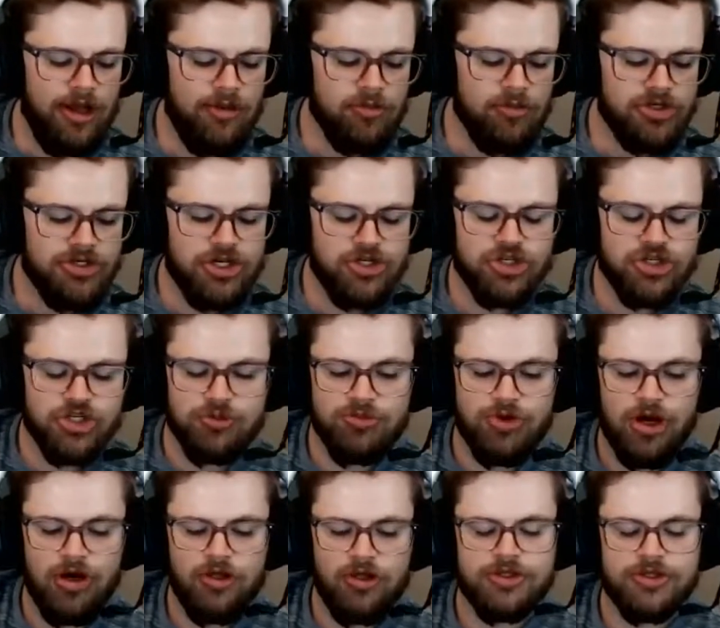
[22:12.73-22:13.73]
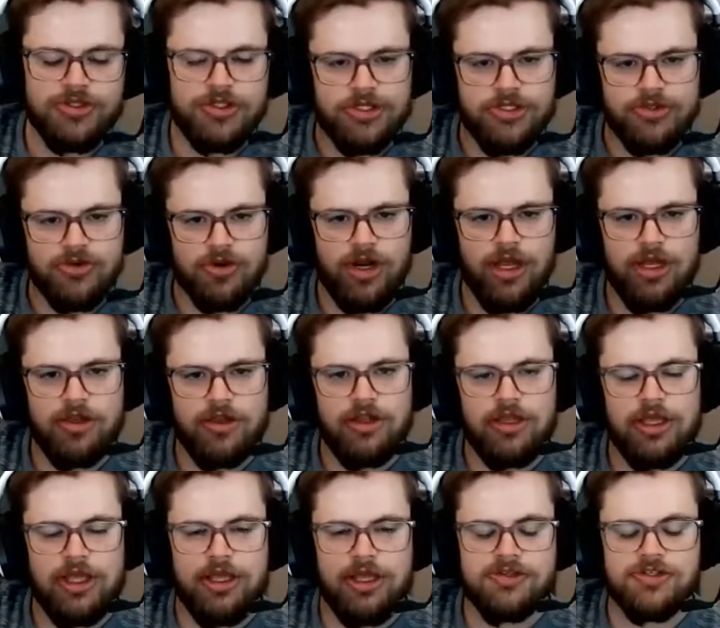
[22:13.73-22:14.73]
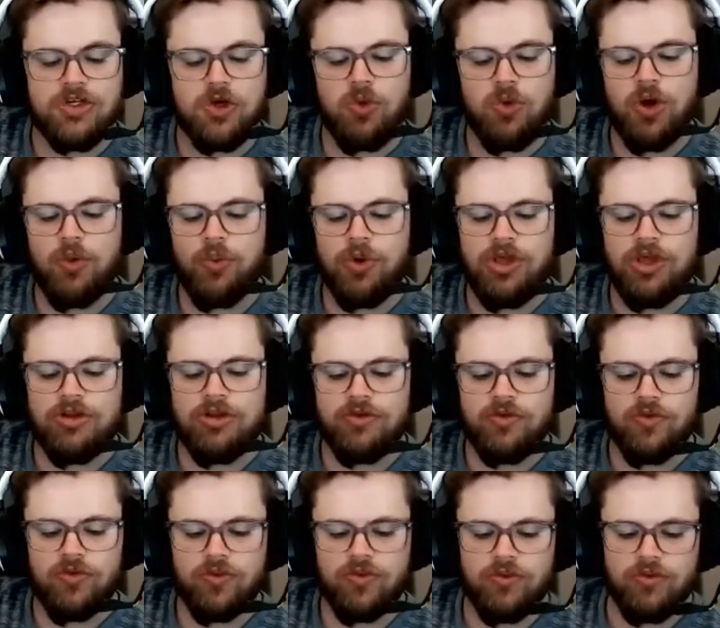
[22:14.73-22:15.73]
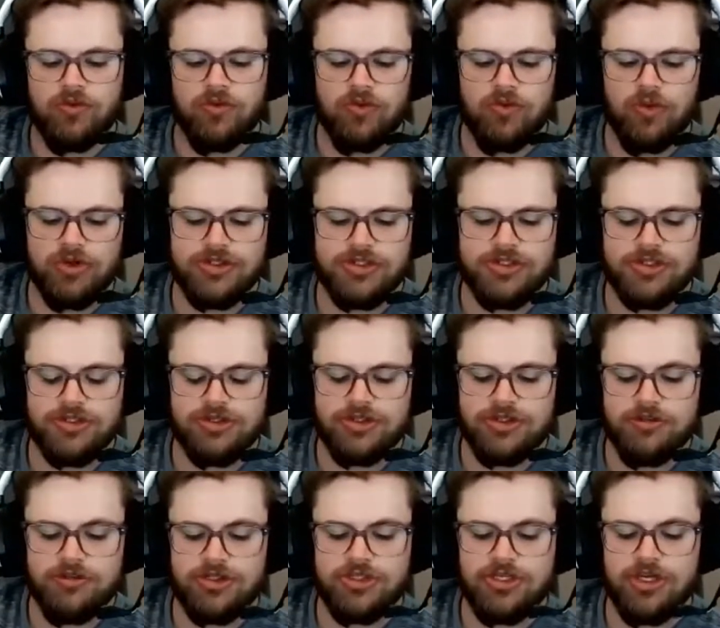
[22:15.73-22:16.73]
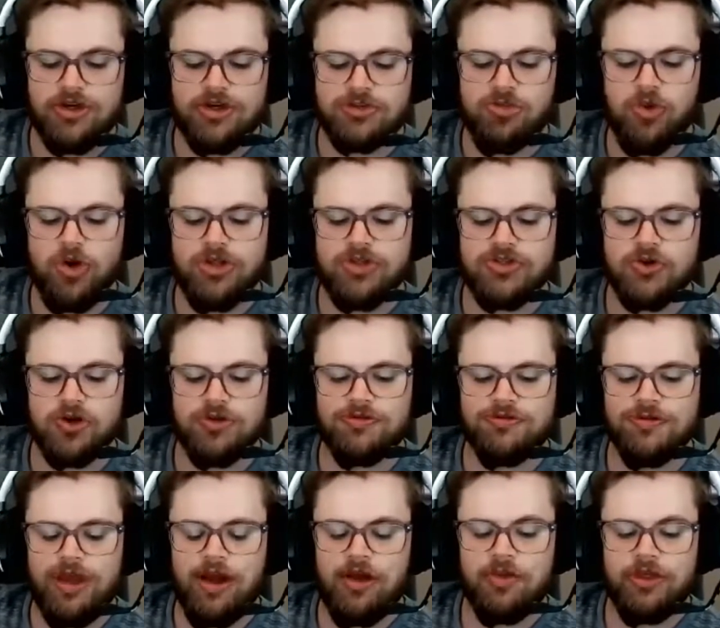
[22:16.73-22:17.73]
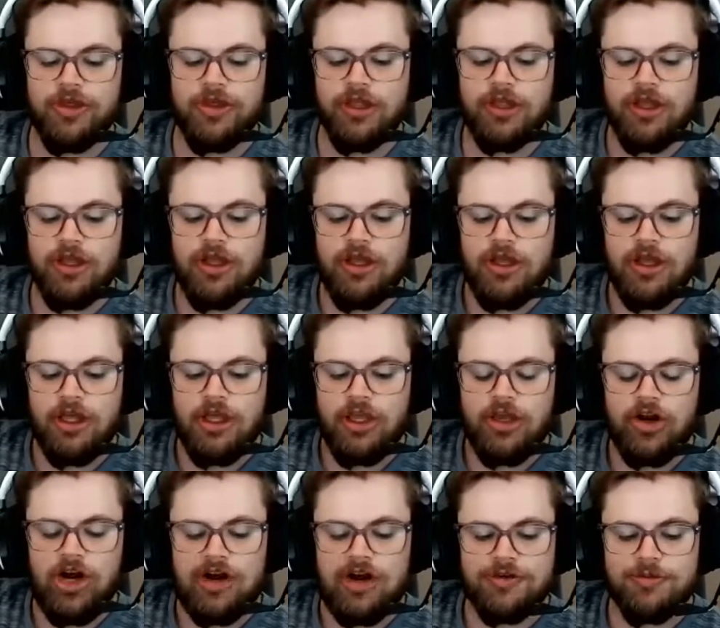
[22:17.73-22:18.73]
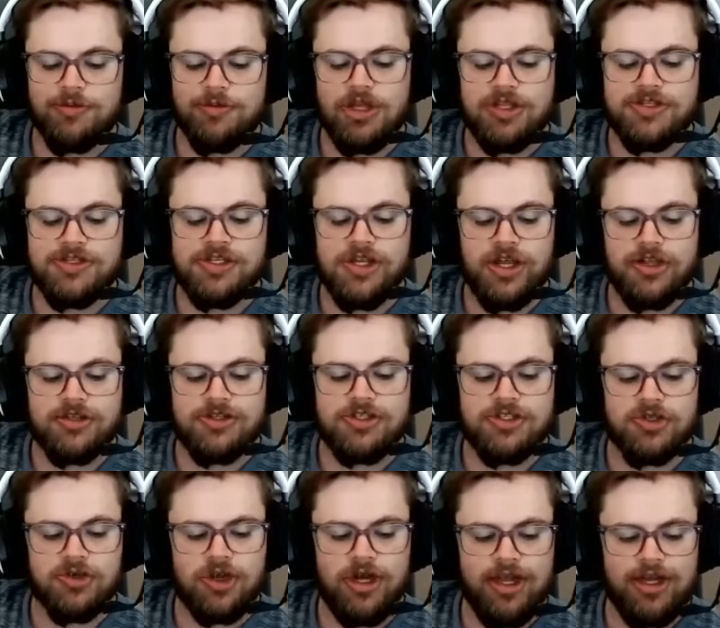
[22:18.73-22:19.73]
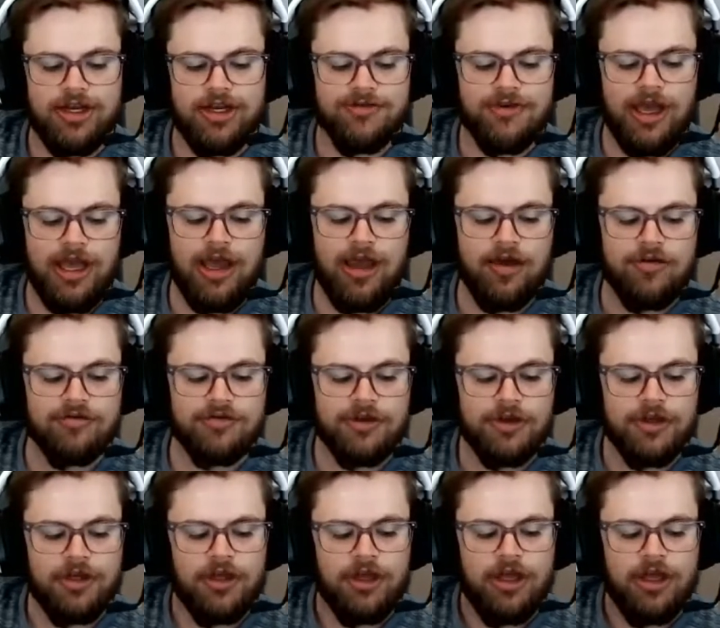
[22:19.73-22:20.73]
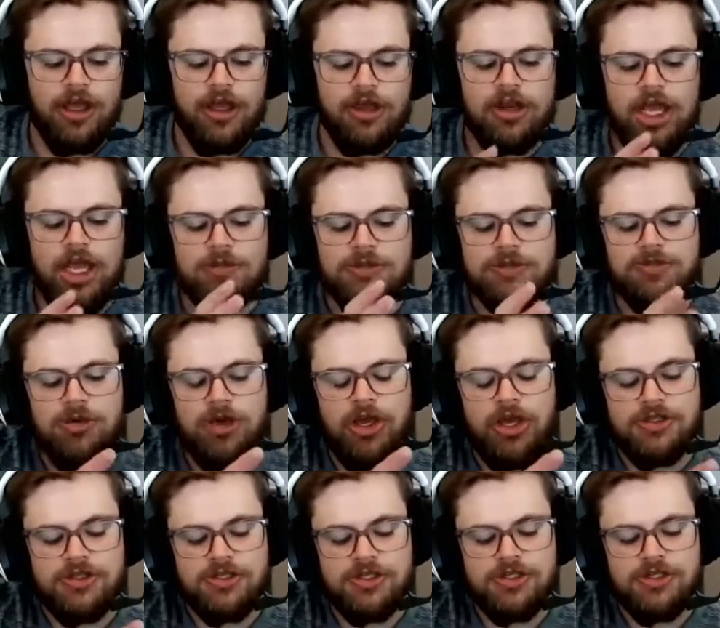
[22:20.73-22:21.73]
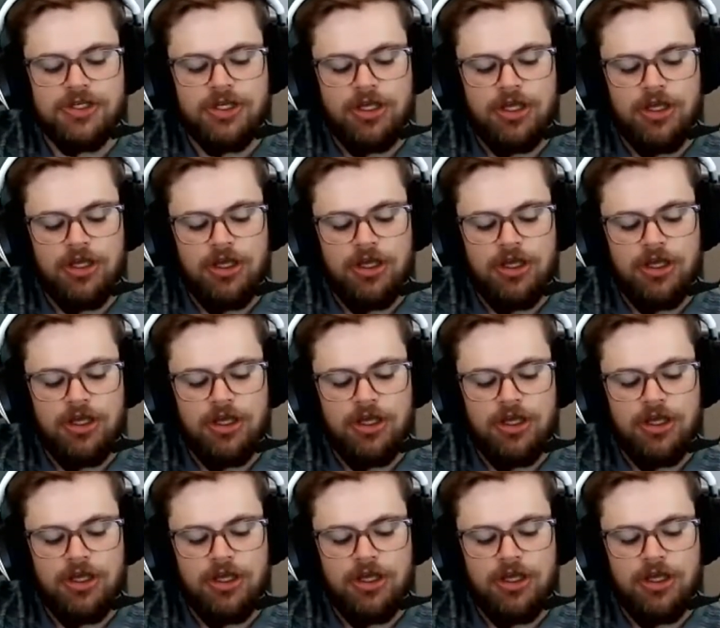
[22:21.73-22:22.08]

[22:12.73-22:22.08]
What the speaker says: retention policies, right? And so what we, once to Mateo's point, sort of found that it often made sense to kind of have a namespace